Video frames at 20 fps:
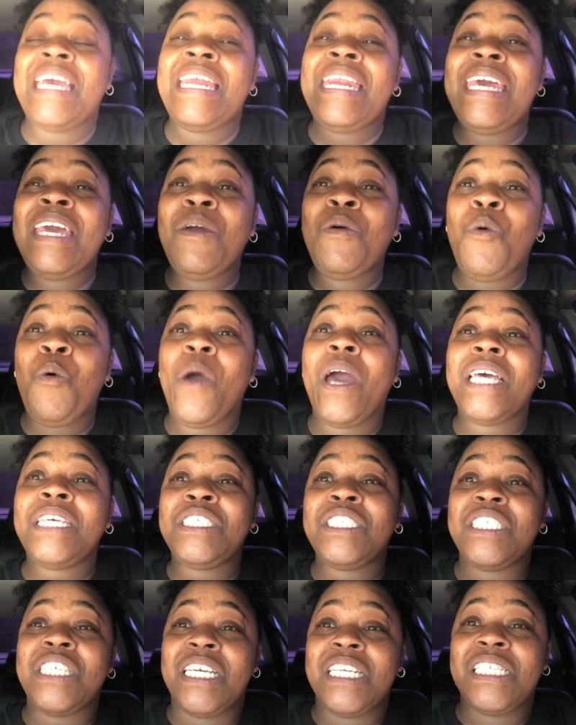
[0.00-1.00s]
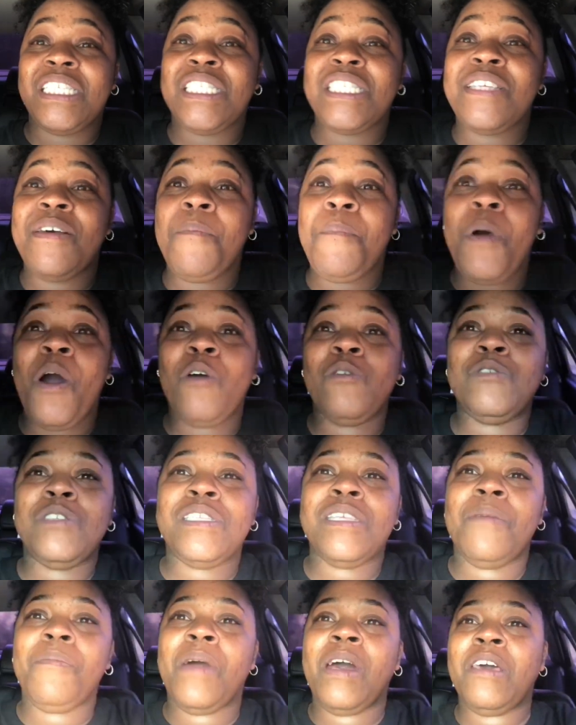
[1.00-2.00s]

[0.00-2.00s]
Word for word: any questions, to post them